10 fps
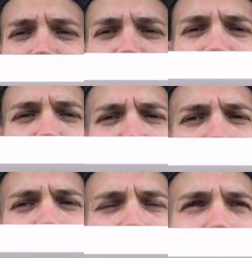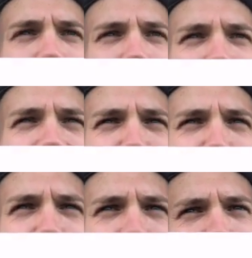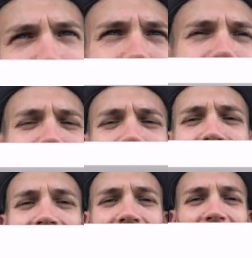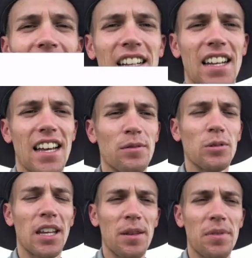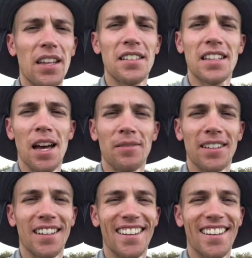comment, tell your friends, and we'll keep things coming.